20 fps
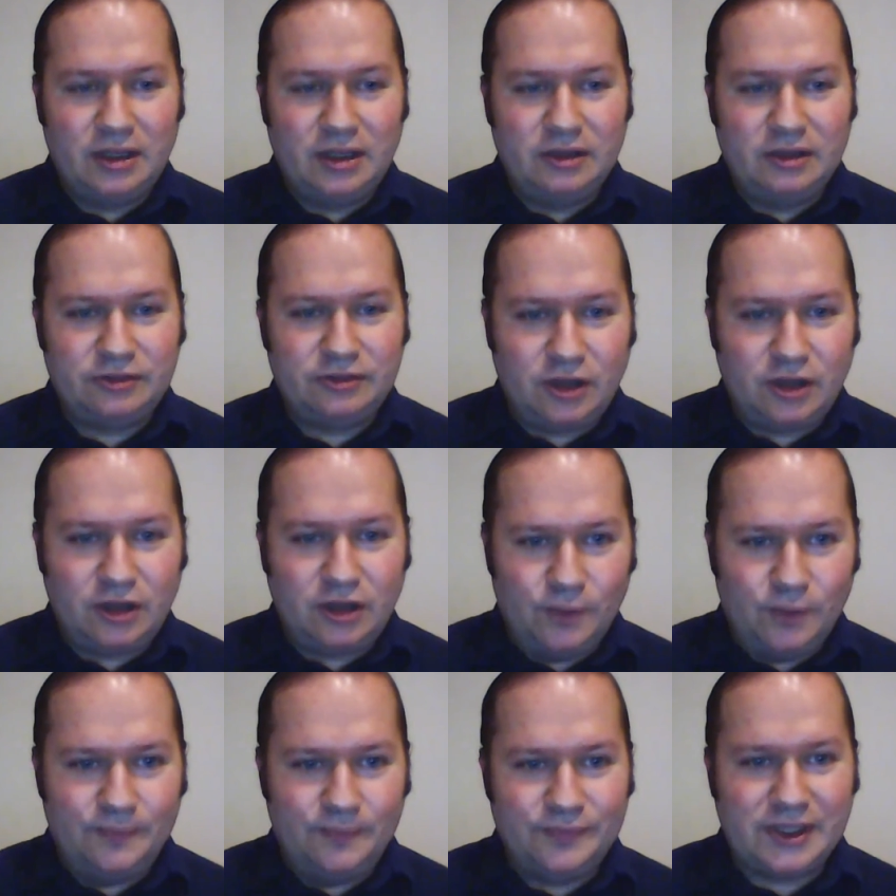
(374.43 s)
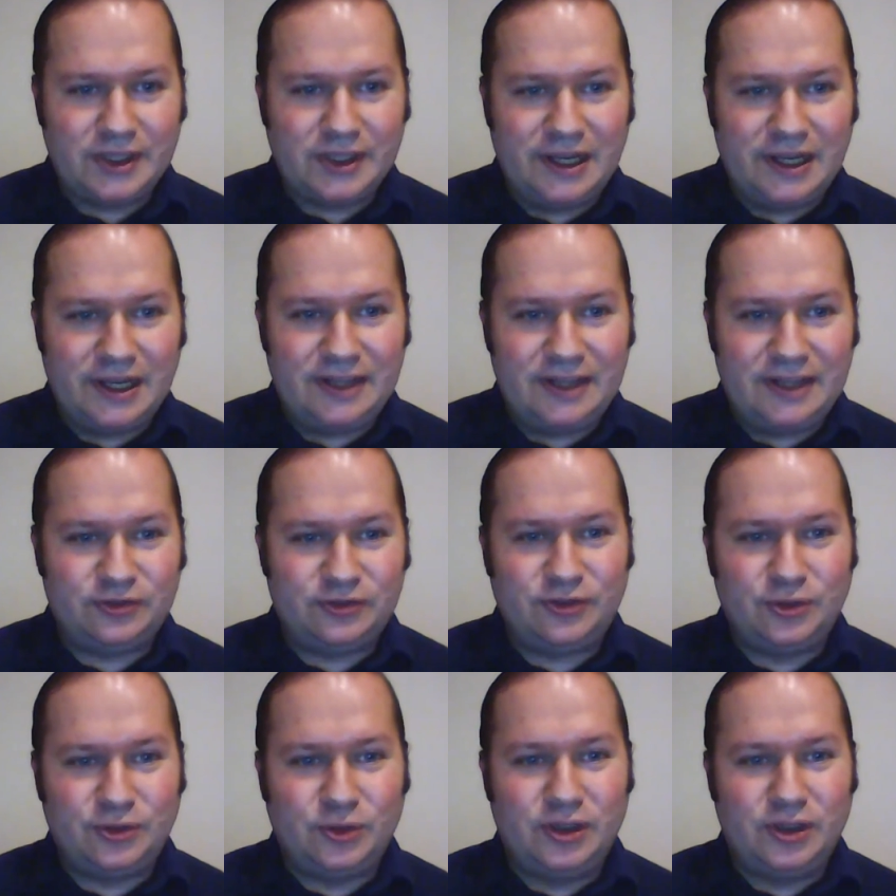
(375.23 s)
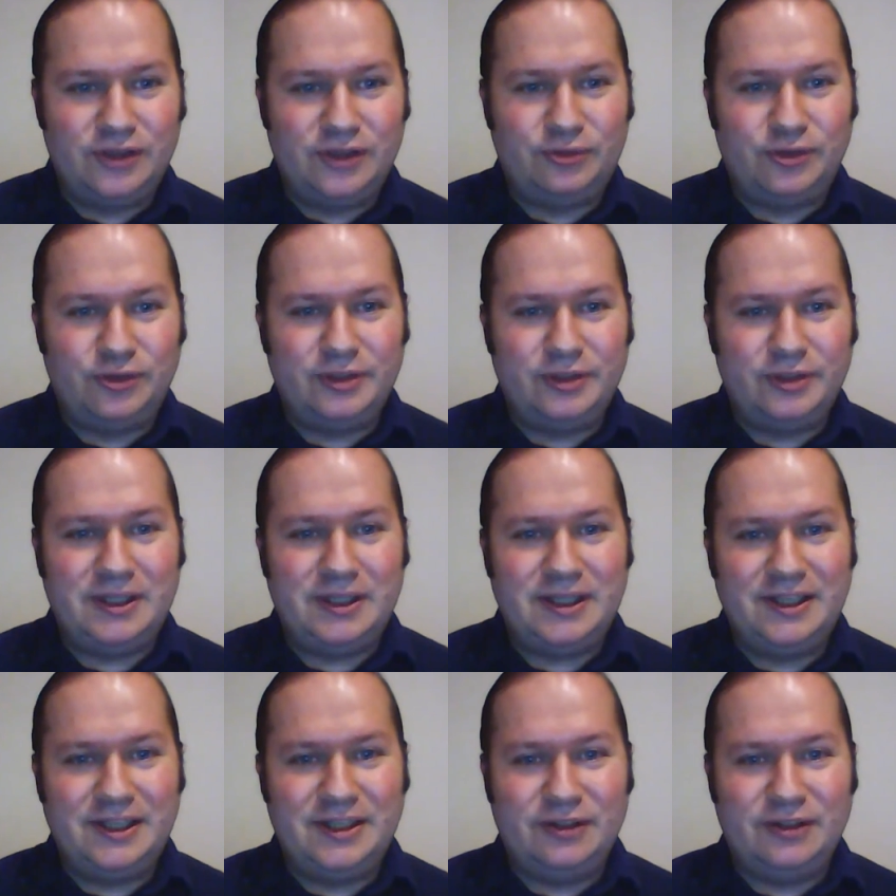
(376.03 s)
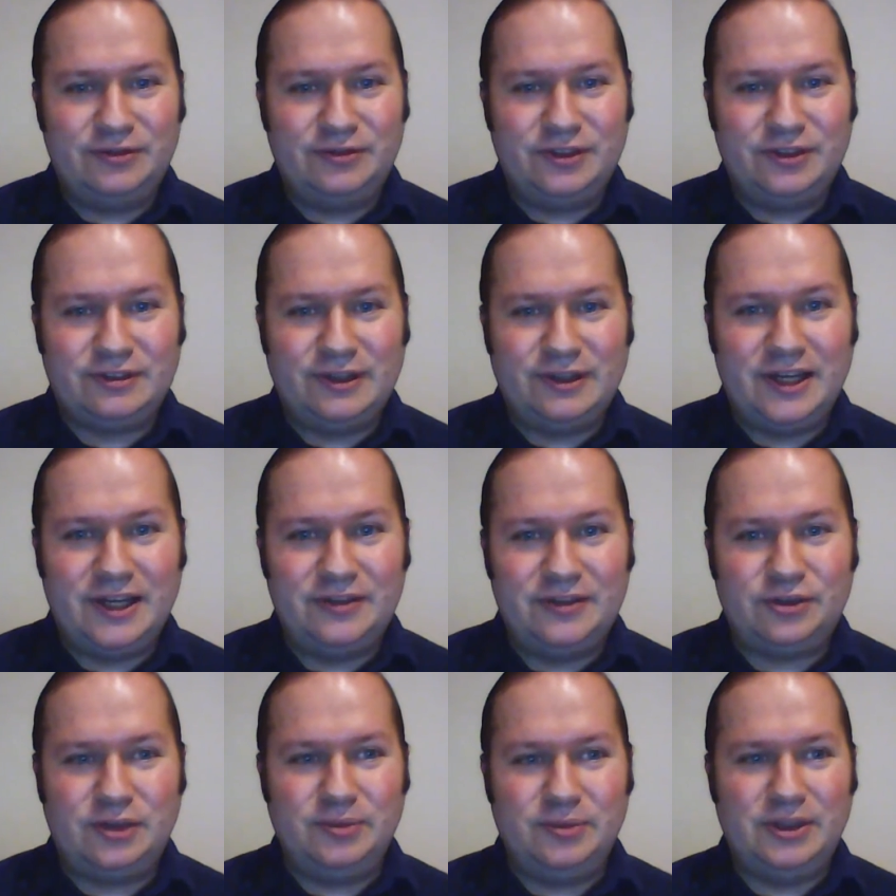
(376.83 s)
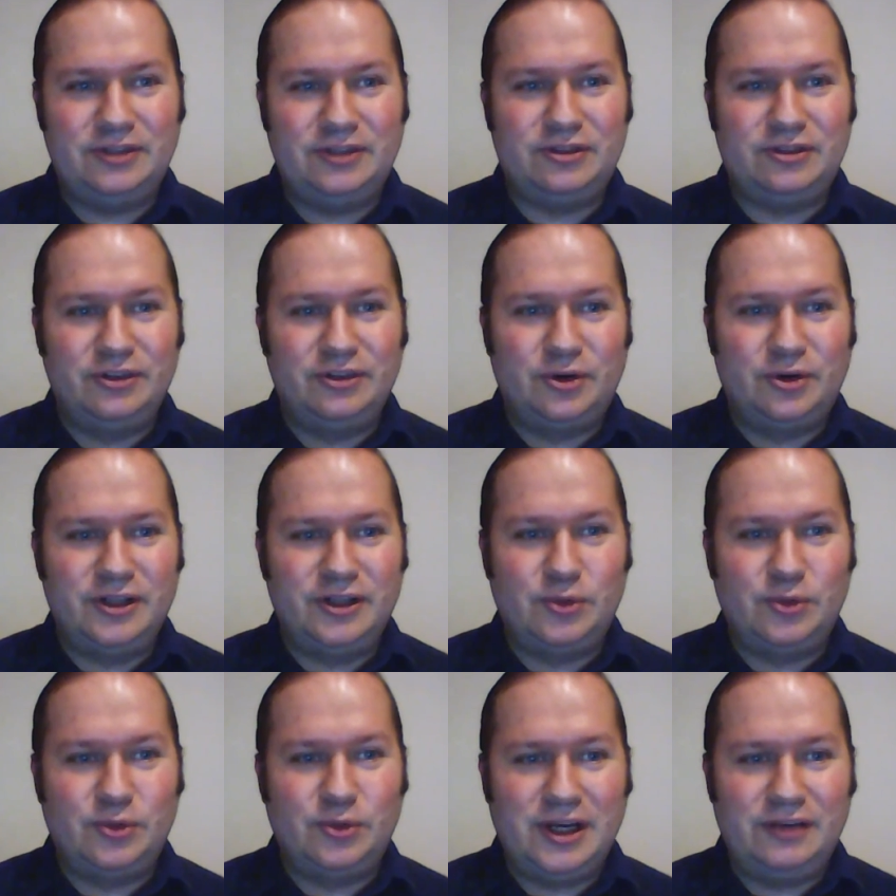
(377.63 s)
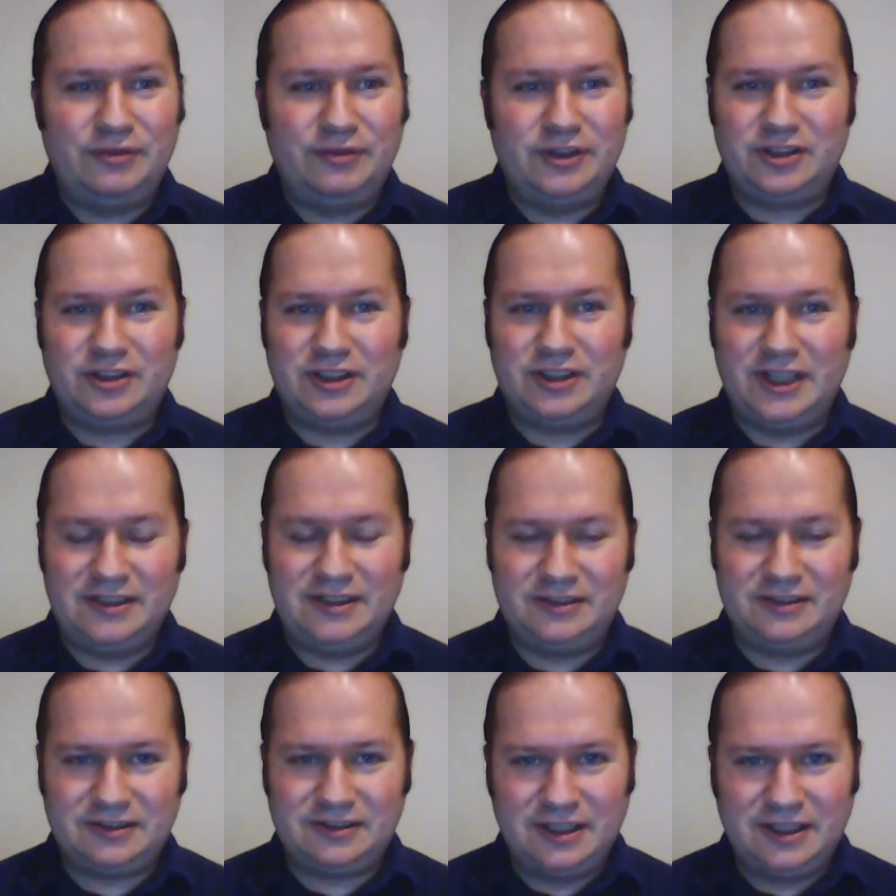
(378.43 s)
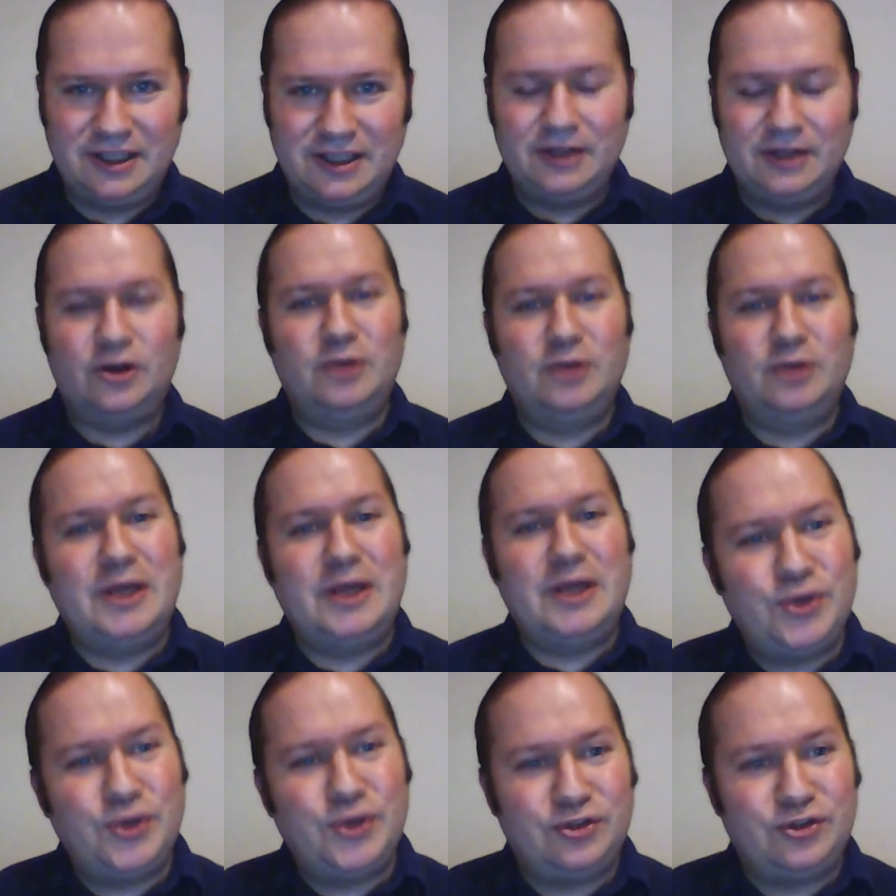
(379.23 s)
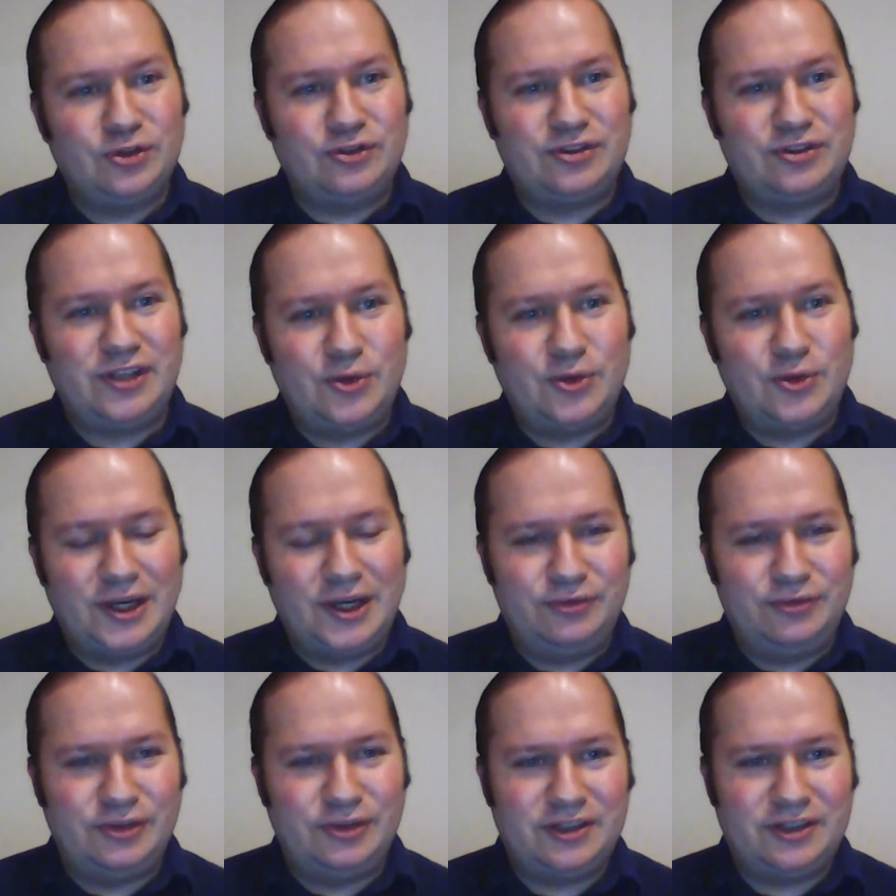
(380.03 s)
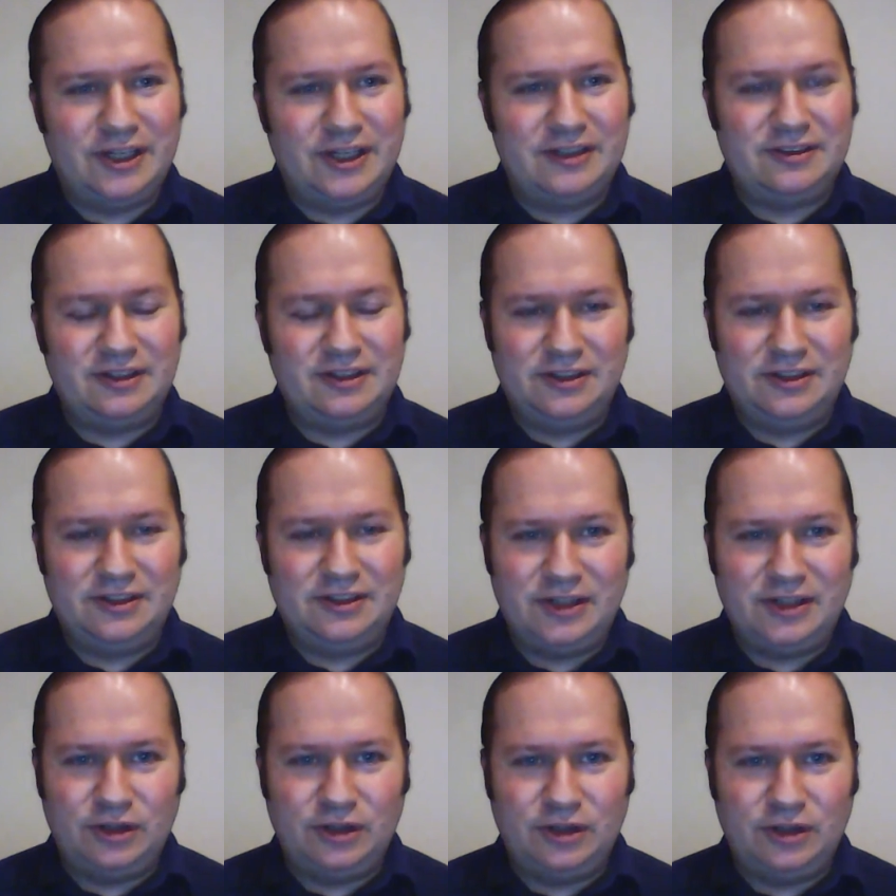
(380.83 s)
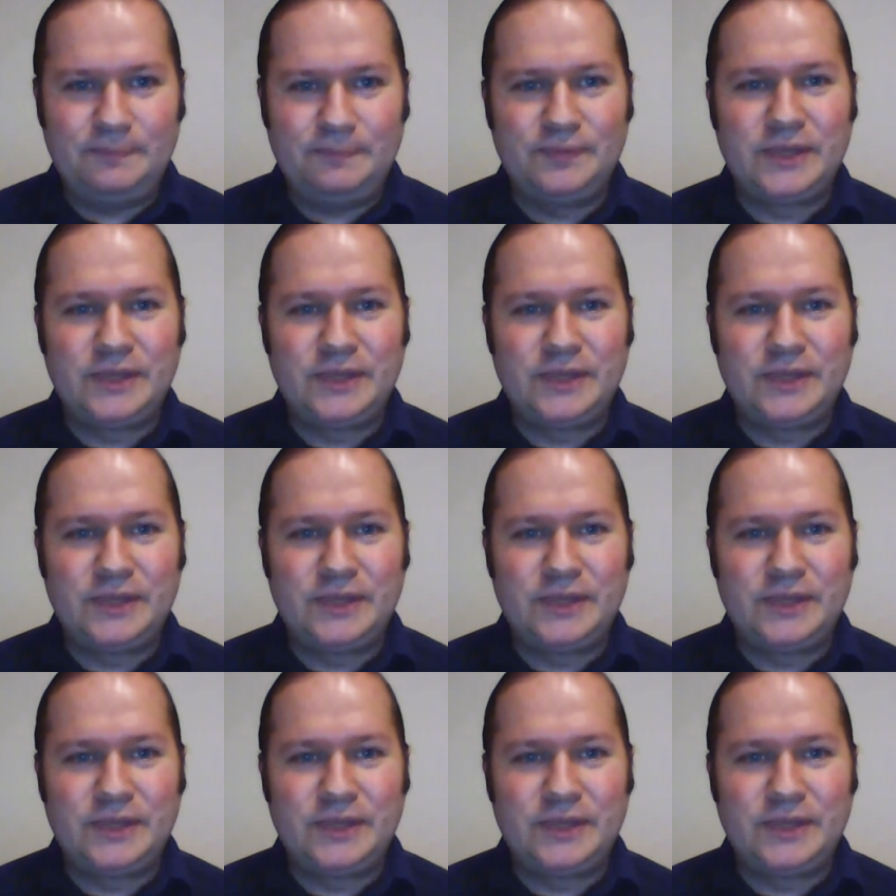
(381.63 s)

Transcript: So, last story for the beginning of this live stream is the Nordic welfare states, or maybe we should say welfare states in general.